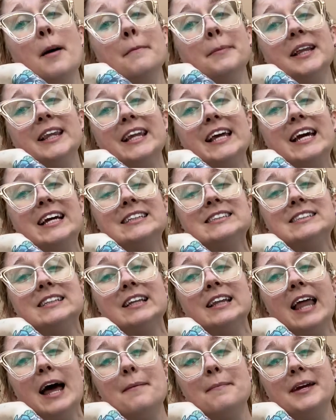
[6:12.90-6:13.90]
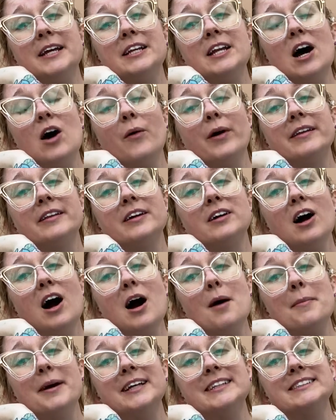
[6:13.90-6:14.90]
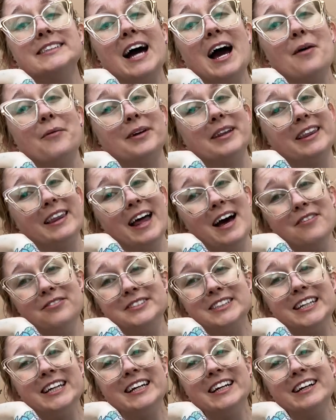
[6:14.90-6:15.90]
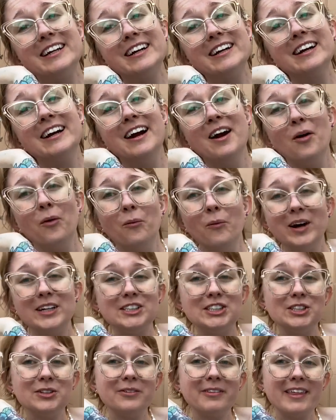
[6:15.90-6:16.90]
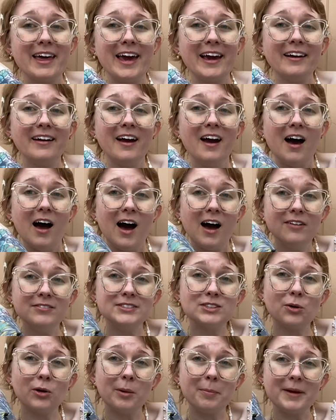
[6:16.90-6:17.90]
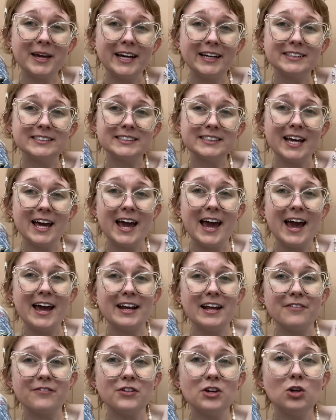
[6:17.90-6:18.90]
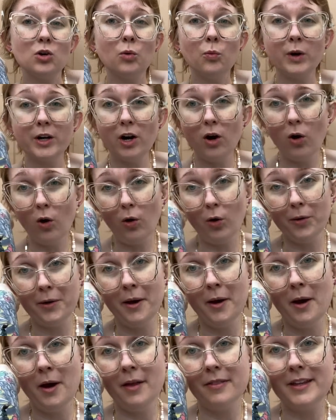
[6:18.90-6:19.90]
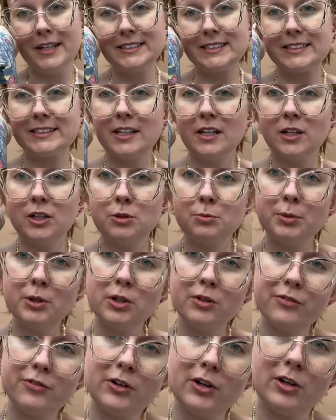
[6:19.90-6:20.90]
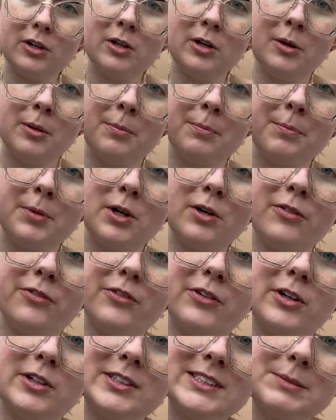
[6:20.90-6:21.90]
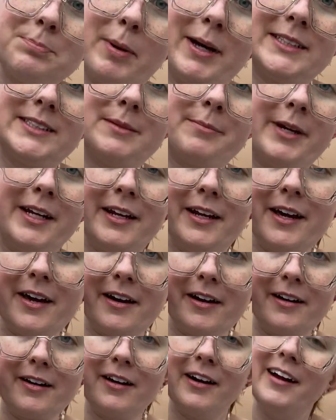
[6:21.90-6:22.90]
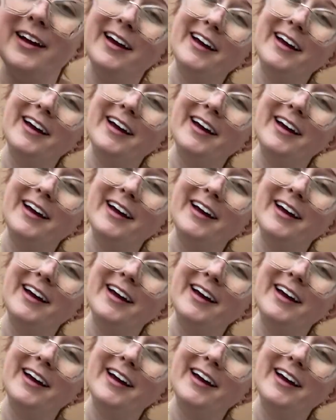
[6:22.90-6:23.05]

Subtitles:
please let me know in the comments. I would love to hear what you think of scorpions and if you would hold this beautiful, beautiful specimen here.